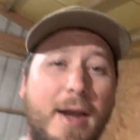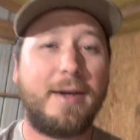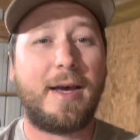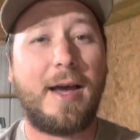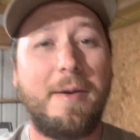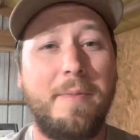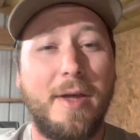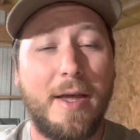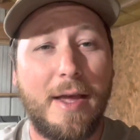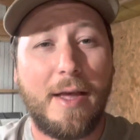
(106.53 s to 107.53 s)
of time
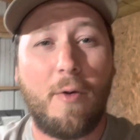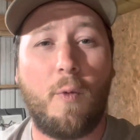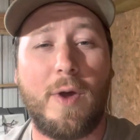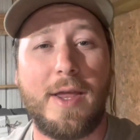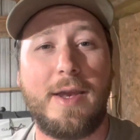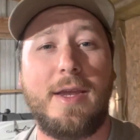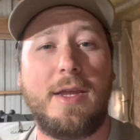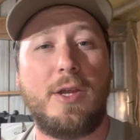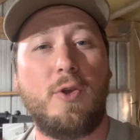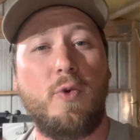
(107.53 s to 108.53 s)
when
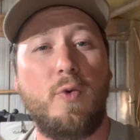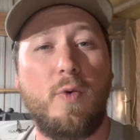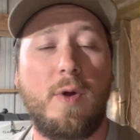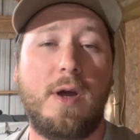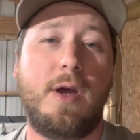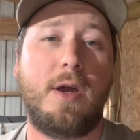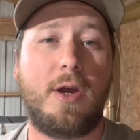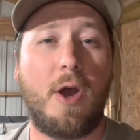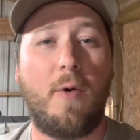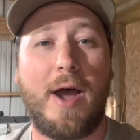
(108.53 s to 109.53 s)
you
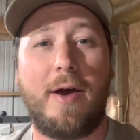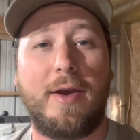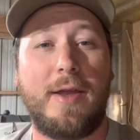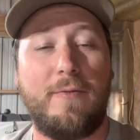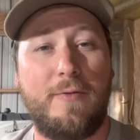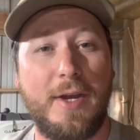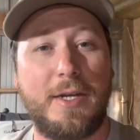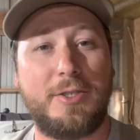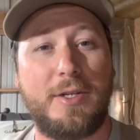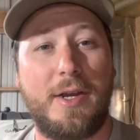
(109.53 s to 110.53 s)
go out and
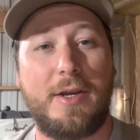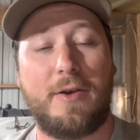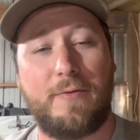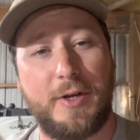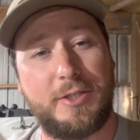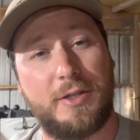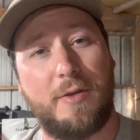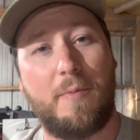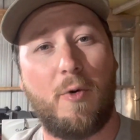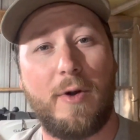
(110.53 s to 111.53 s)
fish, you're fishing in the
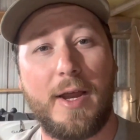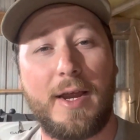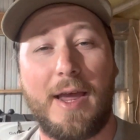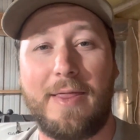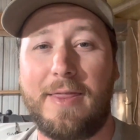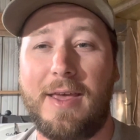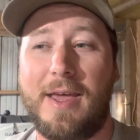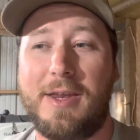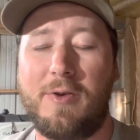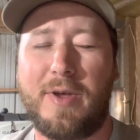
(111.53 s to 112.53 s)
morning, and
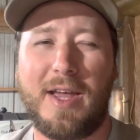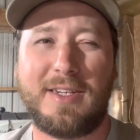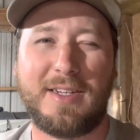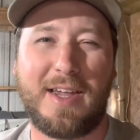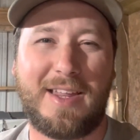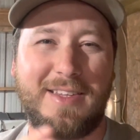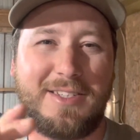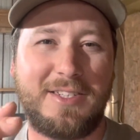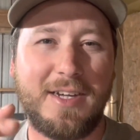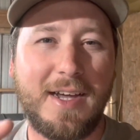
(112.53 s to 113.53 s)
then you catch like
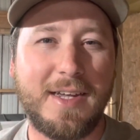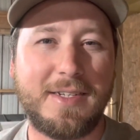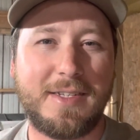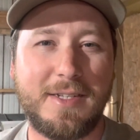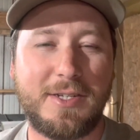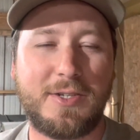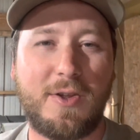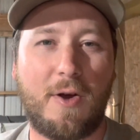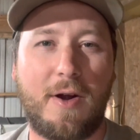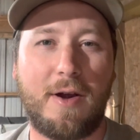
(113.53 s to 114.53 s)
just the
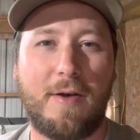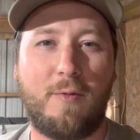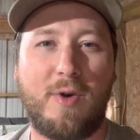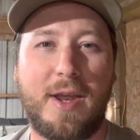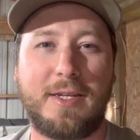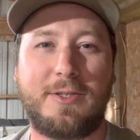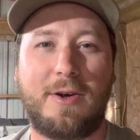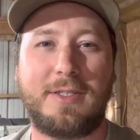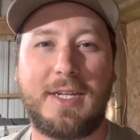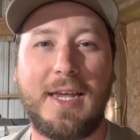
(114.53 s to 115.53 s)
start of when it
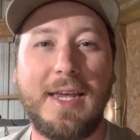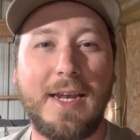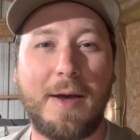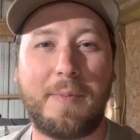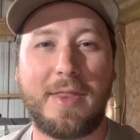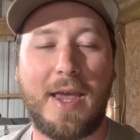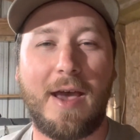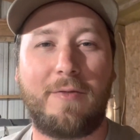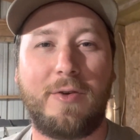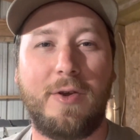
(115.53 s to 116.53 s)
starts to heat up in the
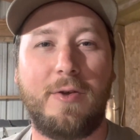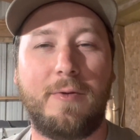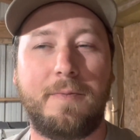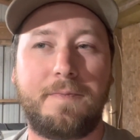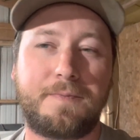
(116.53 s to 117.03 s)
afternoon.